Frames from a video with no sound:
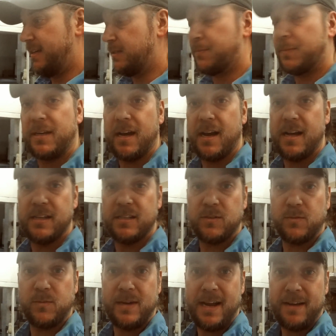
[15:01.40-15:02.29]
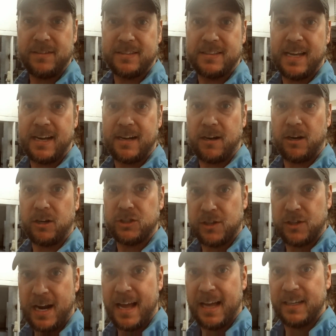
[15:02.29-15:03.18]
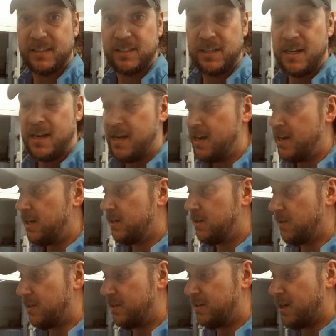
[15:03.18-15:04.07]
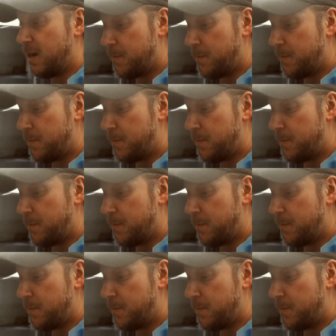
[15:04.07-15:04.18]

because we have to take our trash to the dump